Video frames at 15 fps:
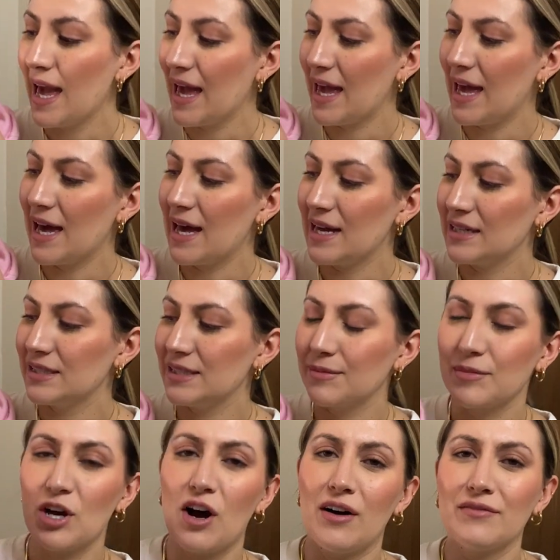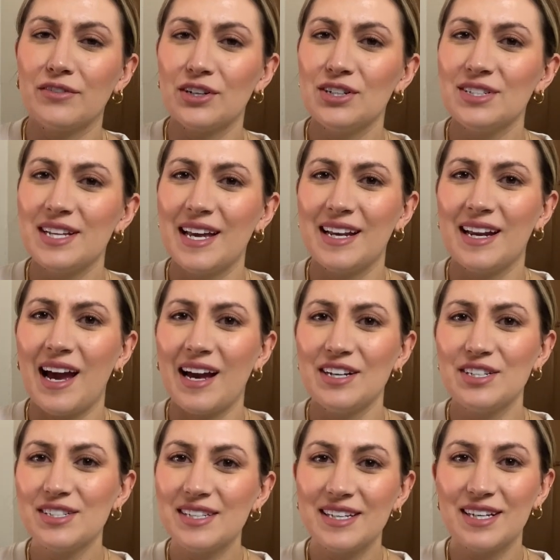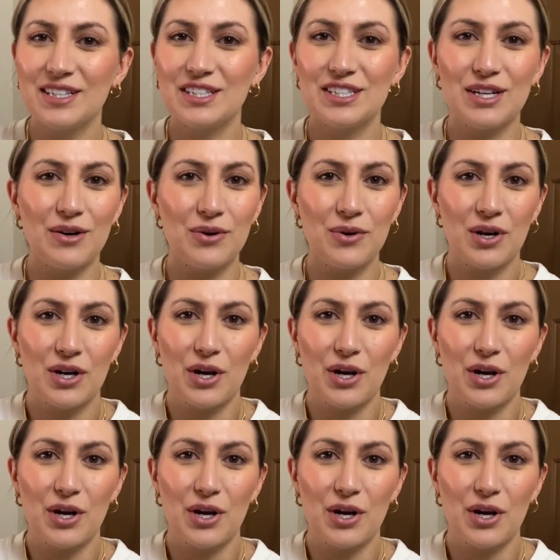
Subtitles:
and some Converse, and I just think it's so